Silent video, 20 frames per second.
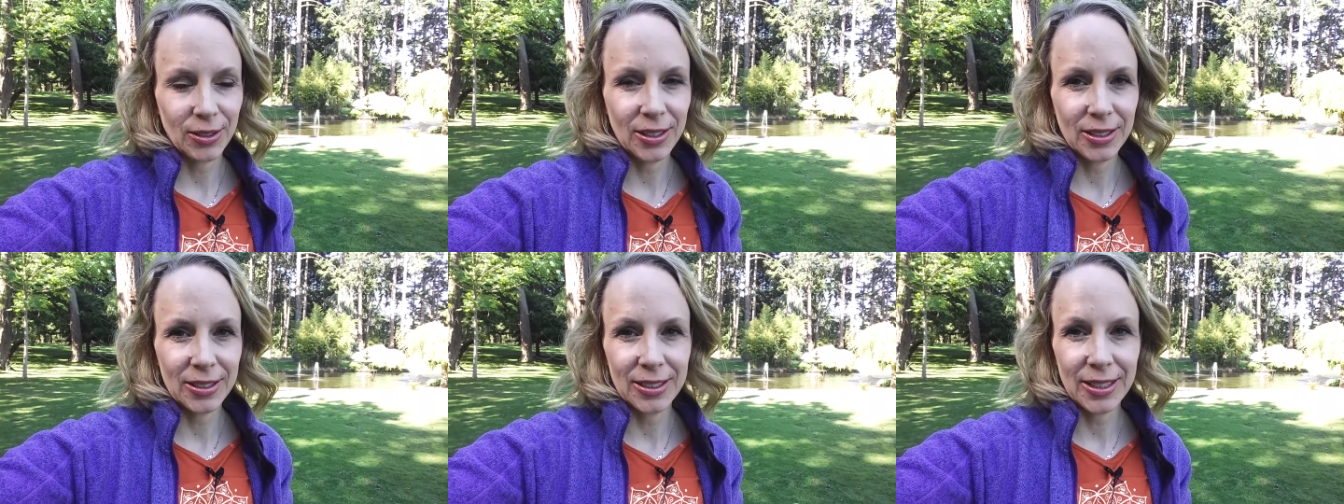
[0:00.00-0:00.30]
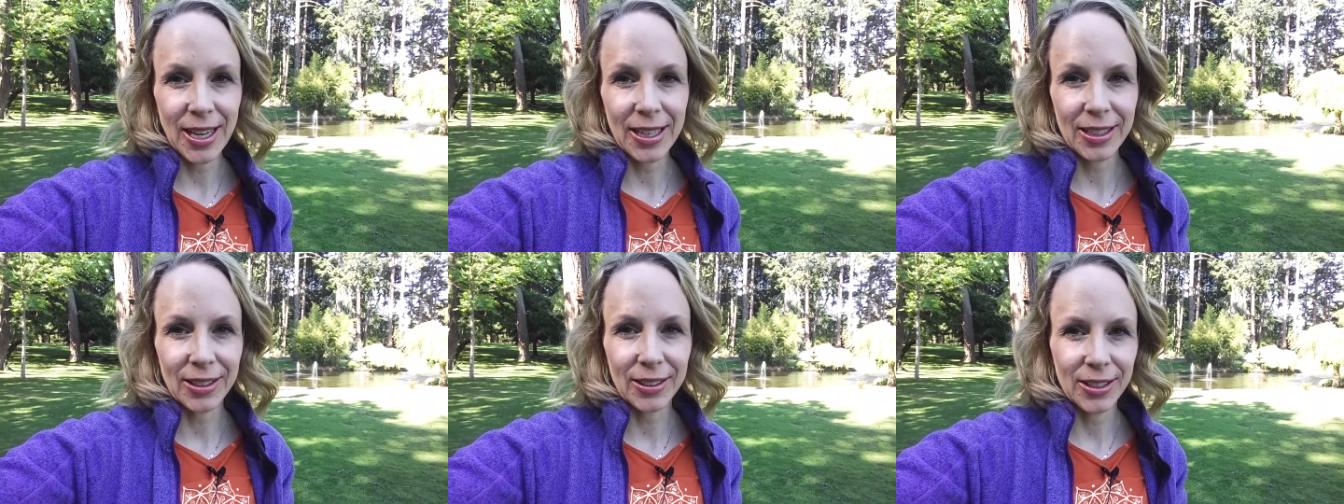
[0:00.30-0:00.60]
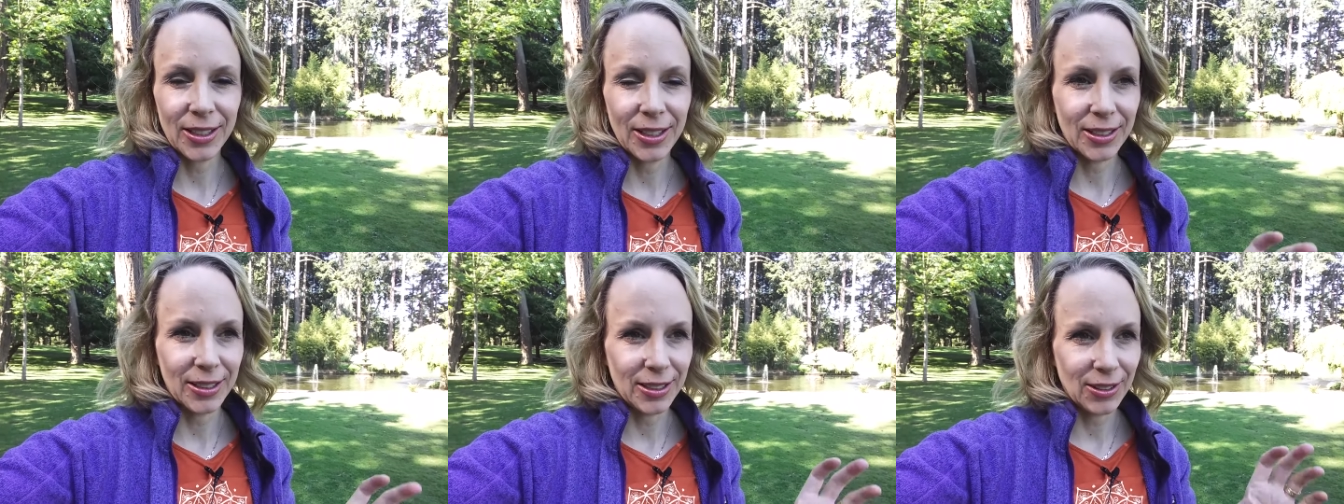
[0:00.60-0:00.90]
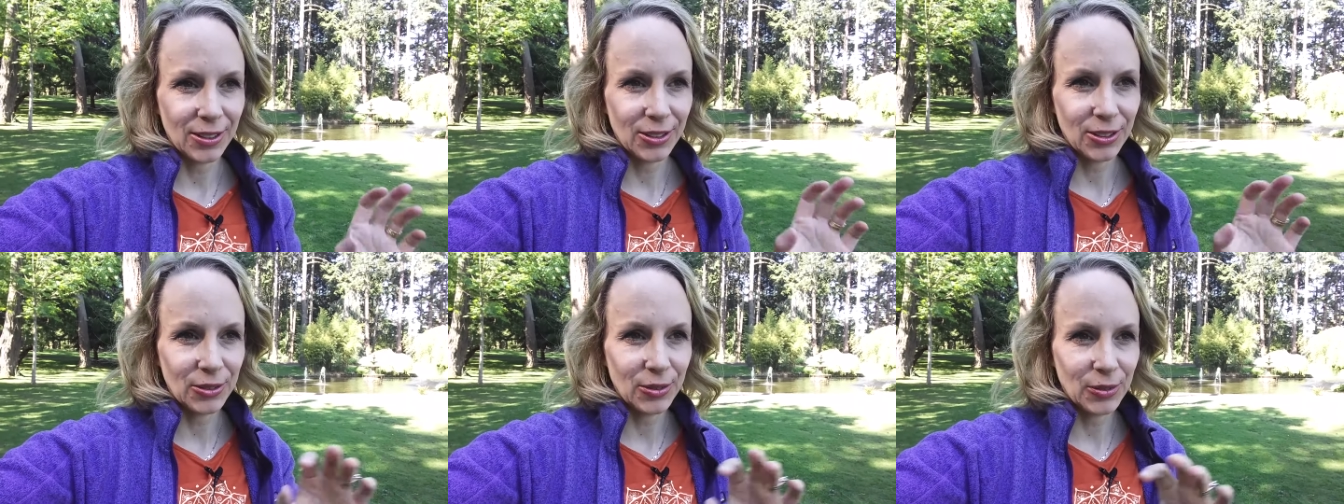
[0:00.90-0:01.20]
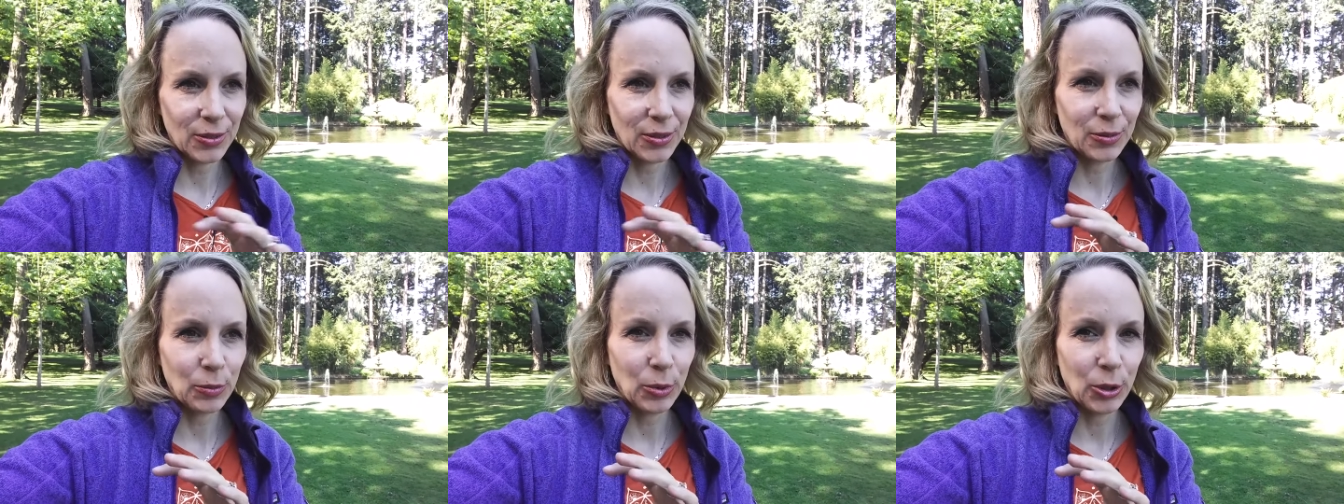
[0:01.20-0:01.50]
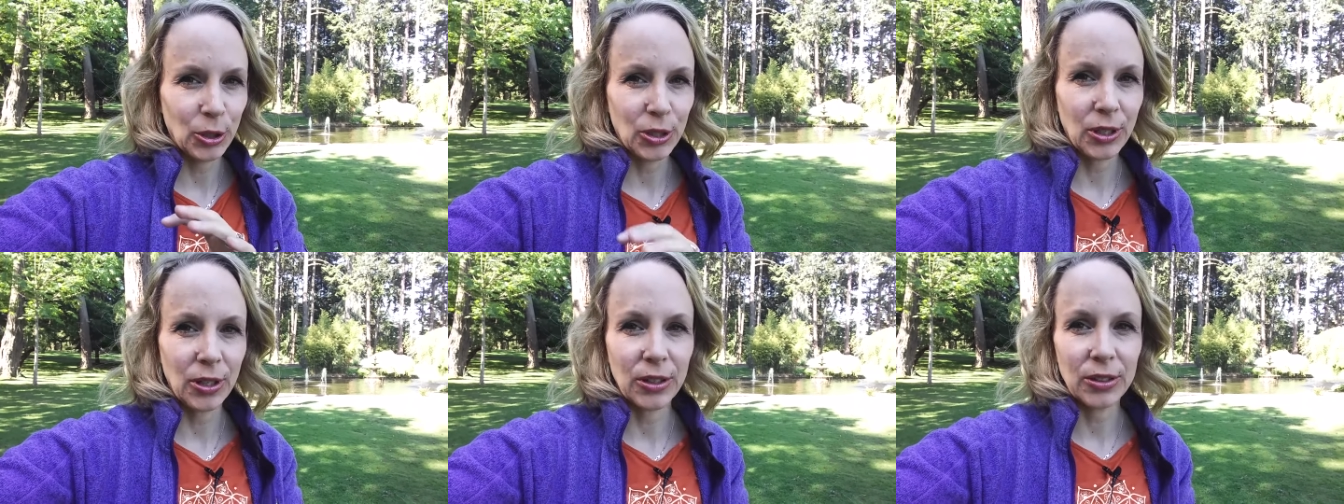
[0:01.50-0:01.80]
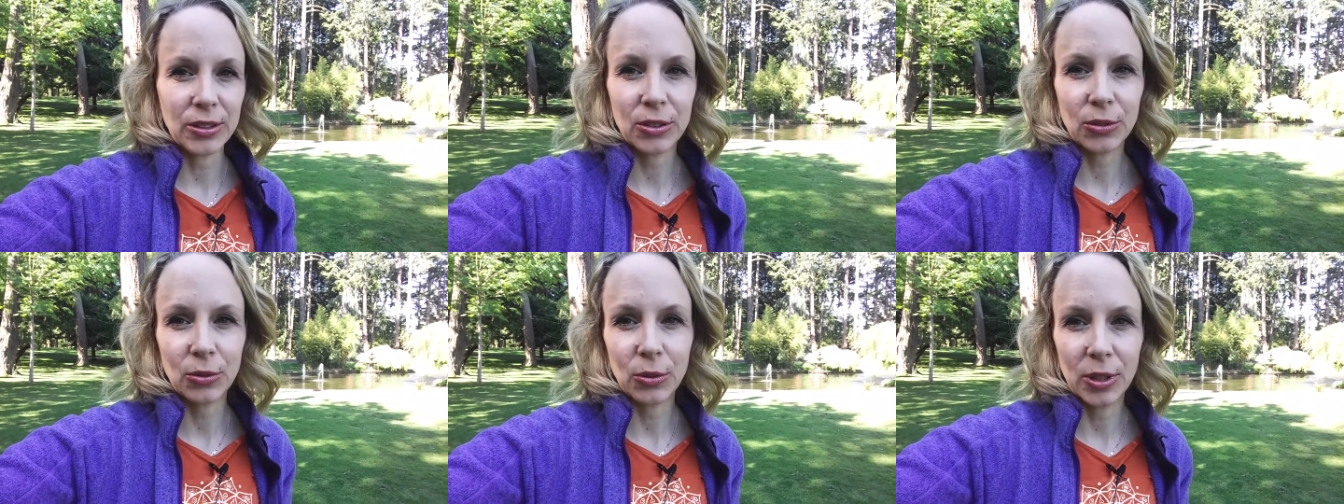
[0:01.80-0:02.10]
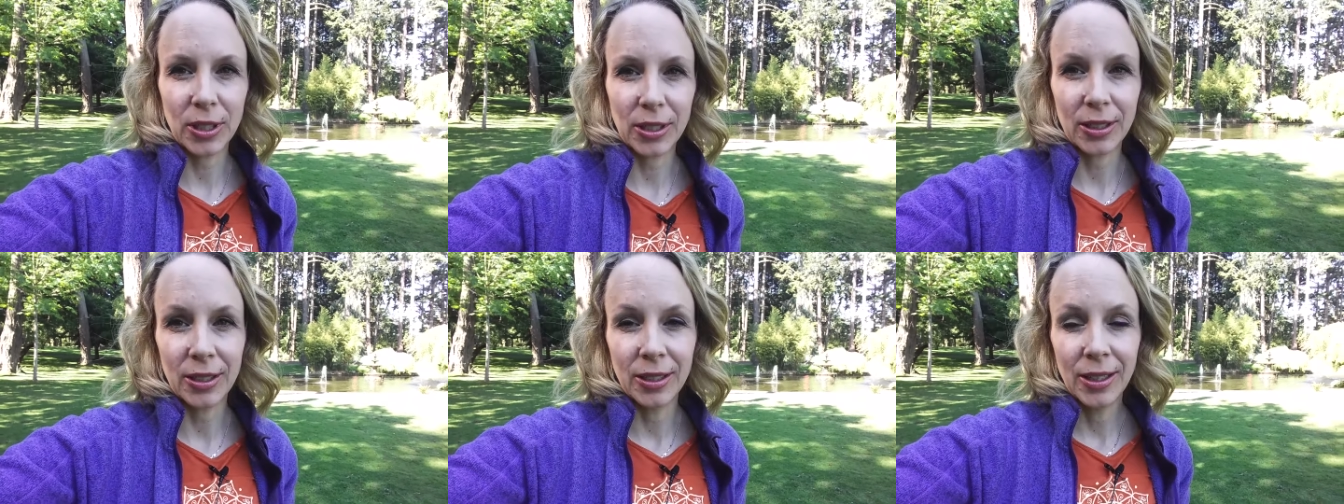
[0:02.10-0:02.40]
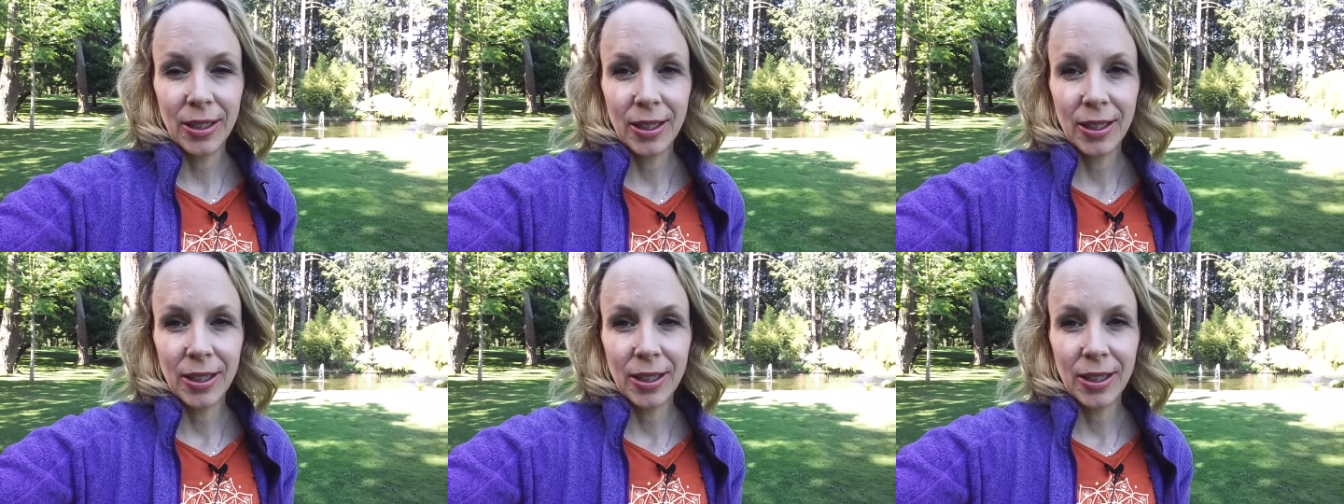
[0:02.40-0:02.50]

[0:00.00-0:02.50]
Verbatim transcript: exactly, and I'll put it on the screen.